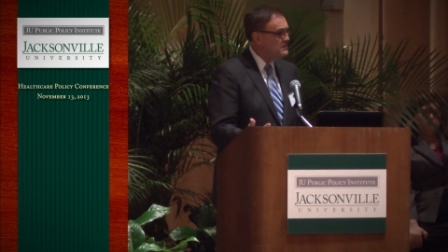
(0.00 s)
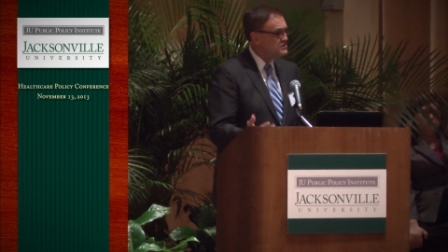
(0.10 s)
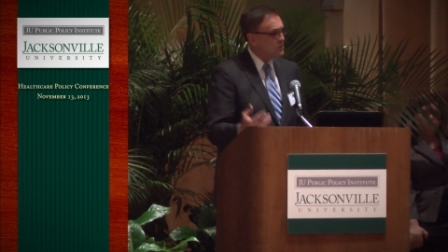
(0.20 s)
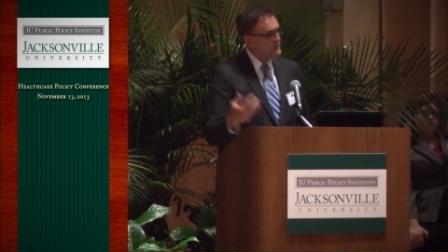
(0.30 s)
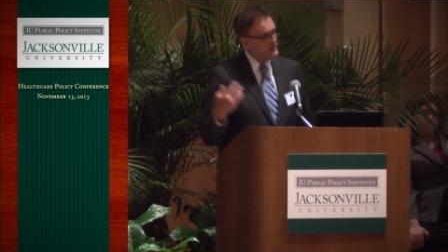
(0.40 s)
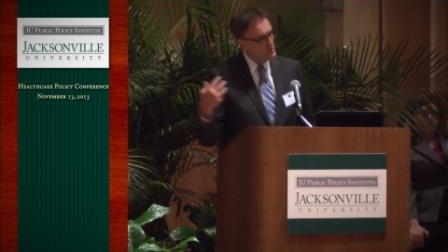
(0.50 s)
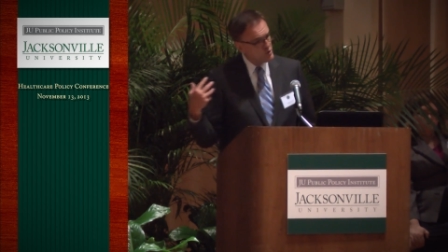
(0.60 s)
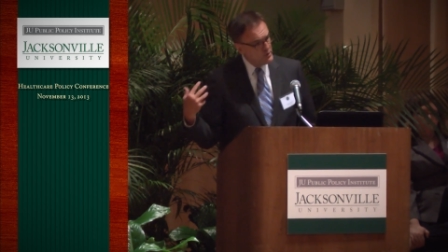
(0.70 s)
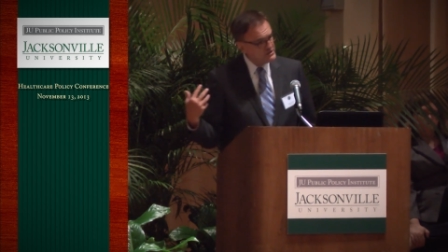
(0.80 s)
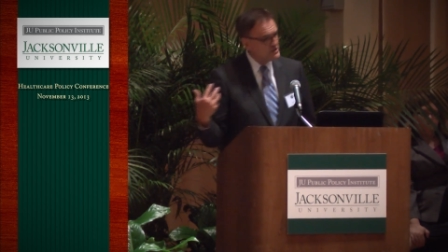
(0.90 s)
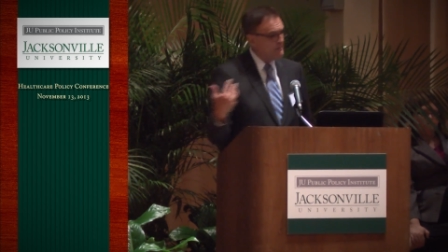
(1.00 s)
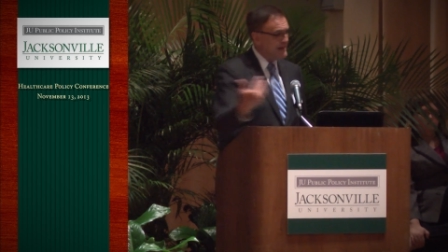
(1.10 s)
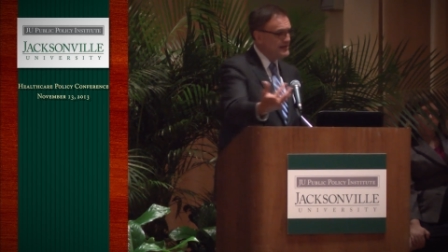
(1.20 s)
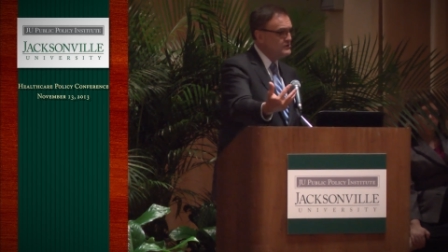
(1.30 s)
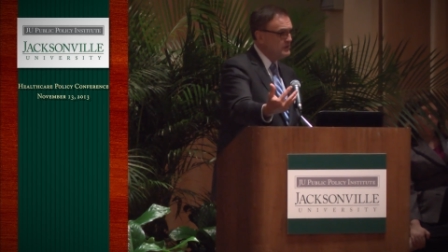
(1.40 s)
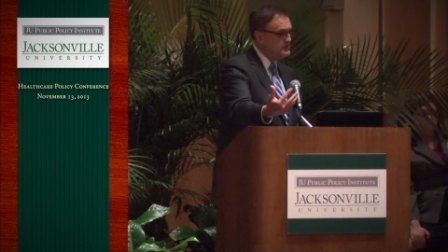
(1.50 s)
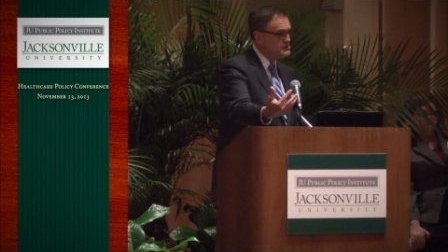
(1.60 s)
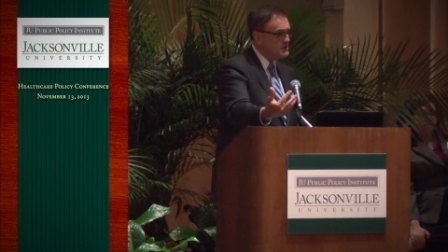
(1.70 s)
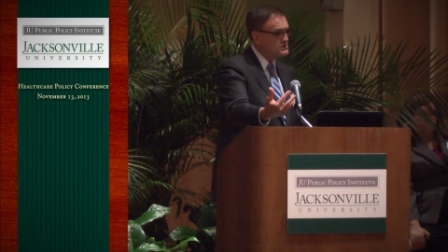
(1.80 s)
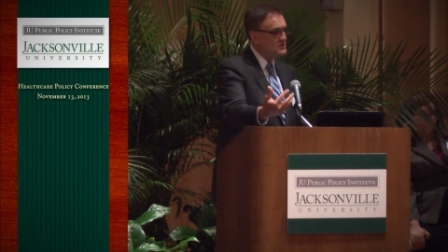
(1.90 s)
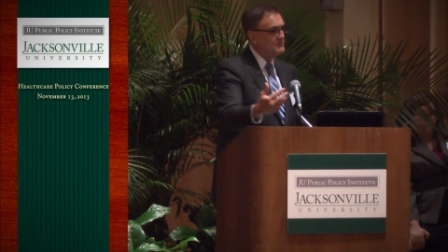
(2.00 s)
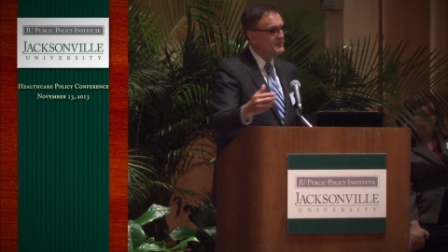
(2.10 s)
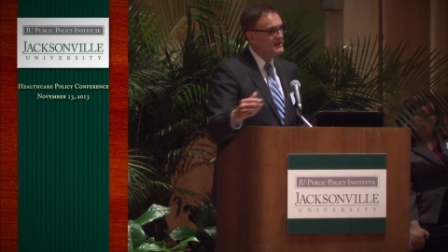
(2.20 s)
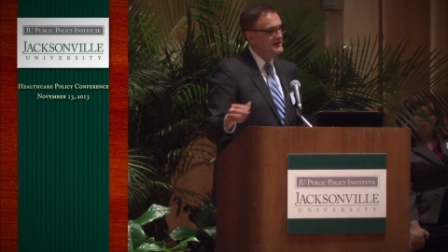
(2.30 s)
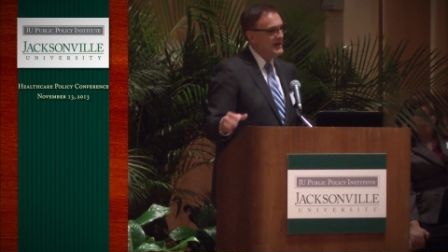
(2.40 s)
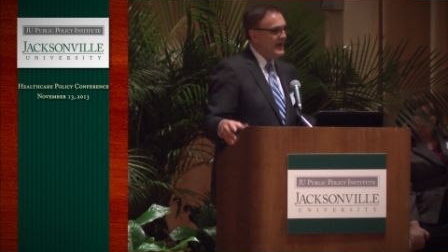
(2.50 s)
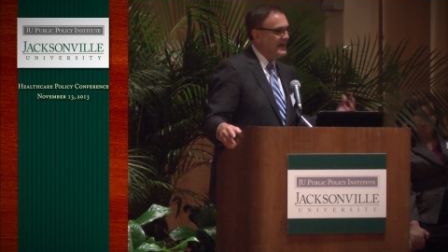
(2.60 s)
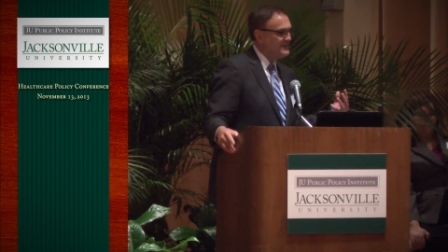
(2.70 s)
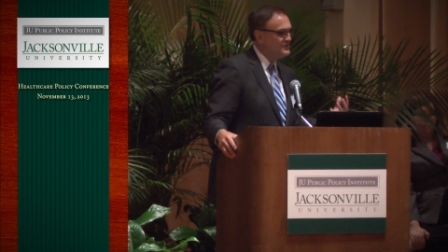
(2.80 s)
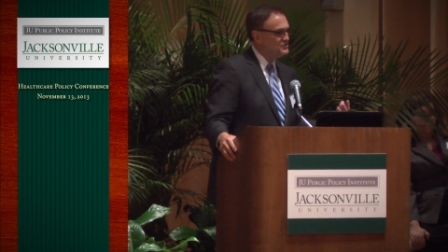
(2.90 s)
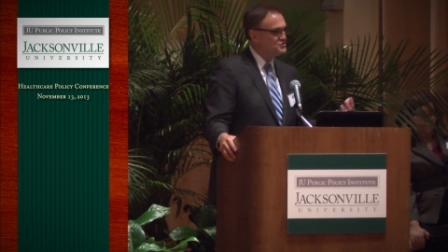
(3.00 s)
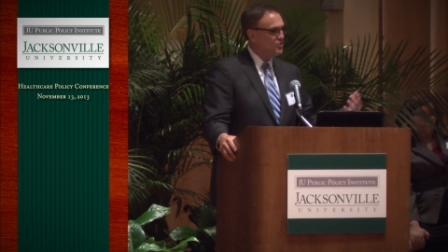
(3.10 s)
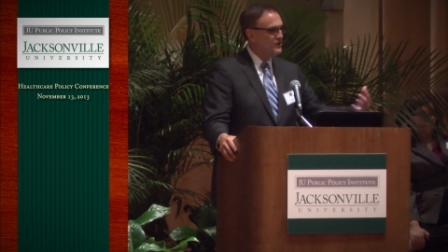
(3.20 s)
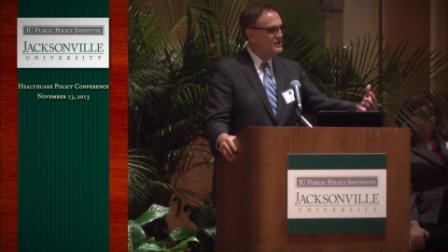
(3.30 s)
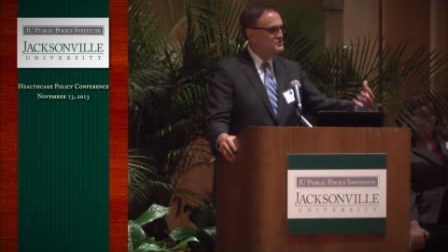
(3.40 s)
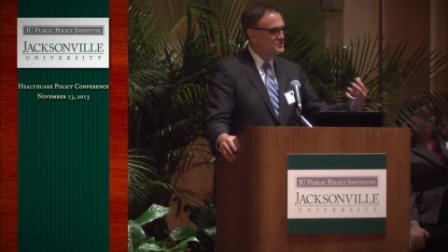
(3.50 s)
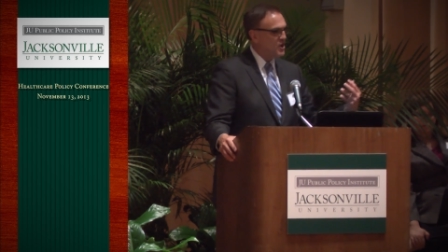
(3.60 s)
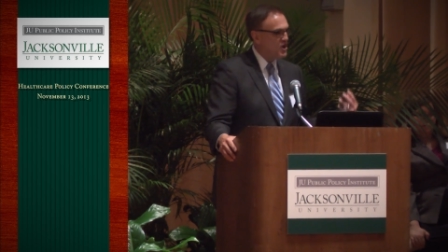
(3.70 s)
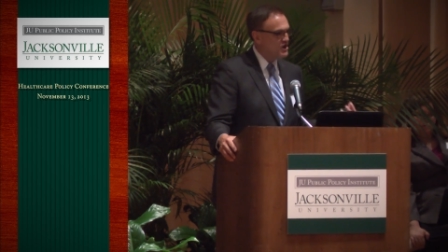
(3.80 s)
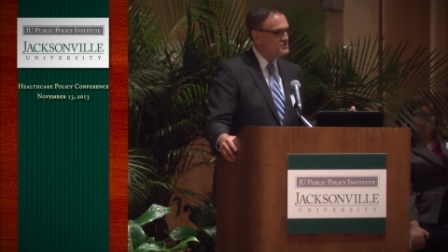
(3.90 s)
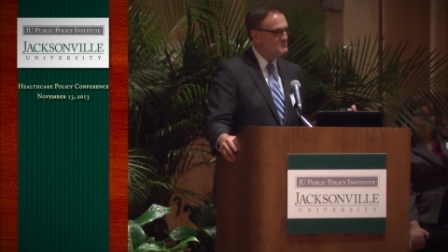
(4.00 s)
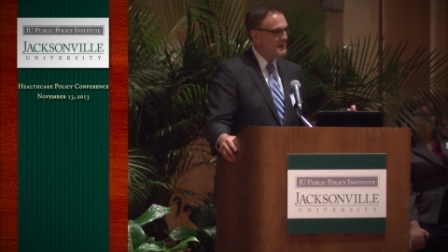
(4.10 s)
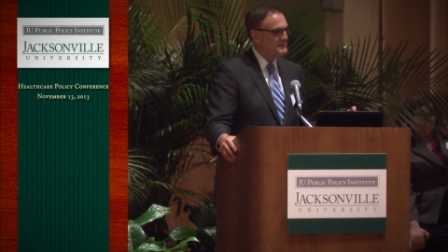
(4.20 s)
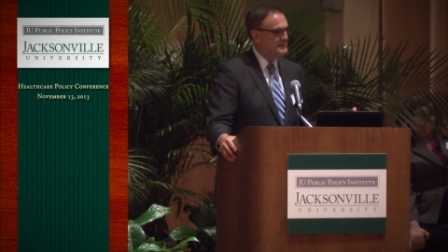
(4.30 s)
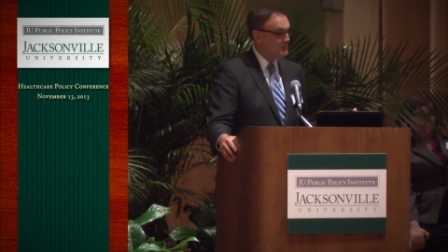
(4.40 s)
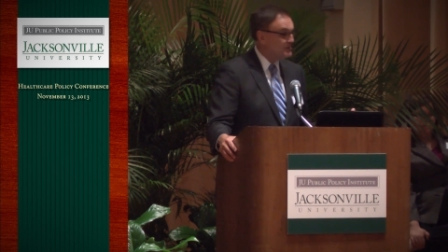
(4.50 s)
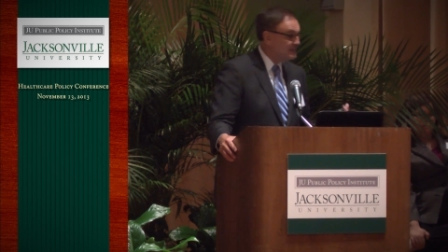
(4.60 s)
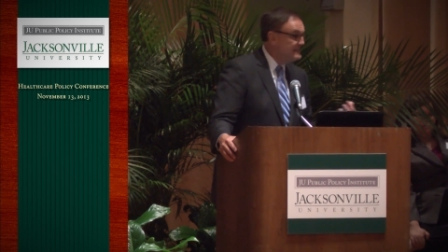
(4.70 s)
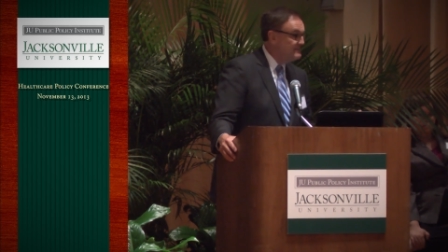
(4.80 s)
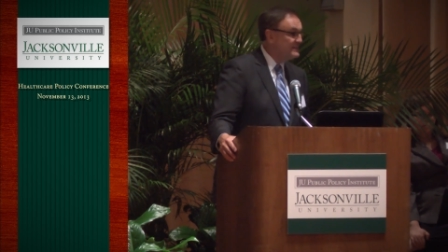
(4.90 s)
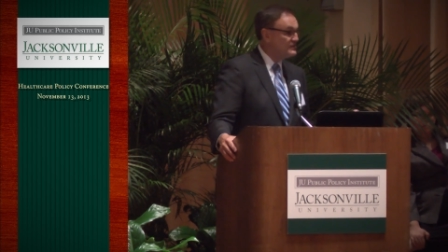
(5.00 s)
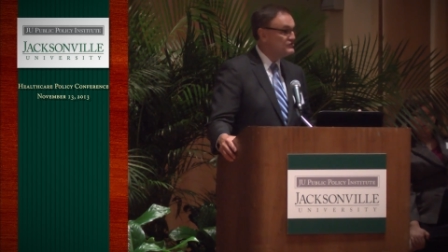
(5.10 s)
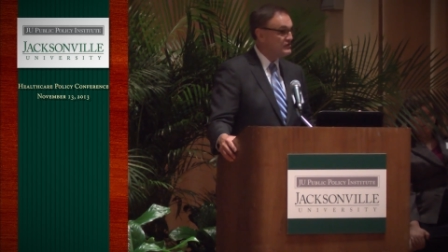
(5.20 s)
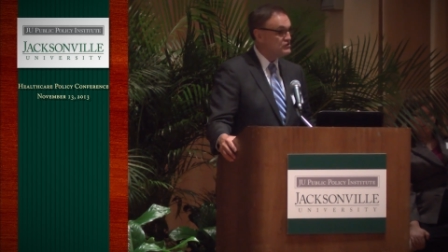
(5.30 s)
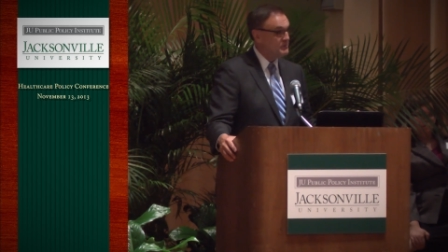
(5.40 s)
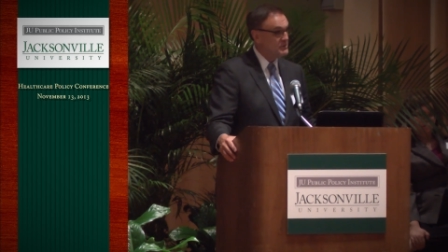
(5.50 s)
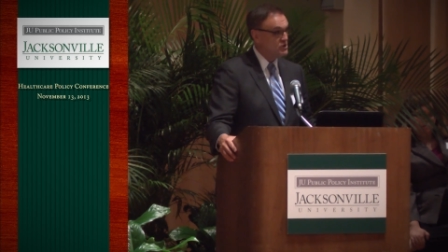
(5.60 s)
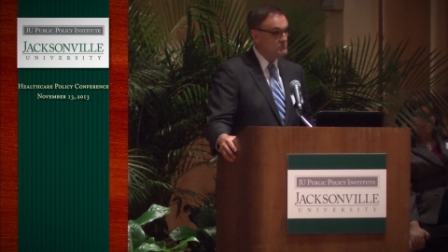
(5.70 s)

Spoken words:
So with the increased demand on the system and the shortage caused by people leaving the system in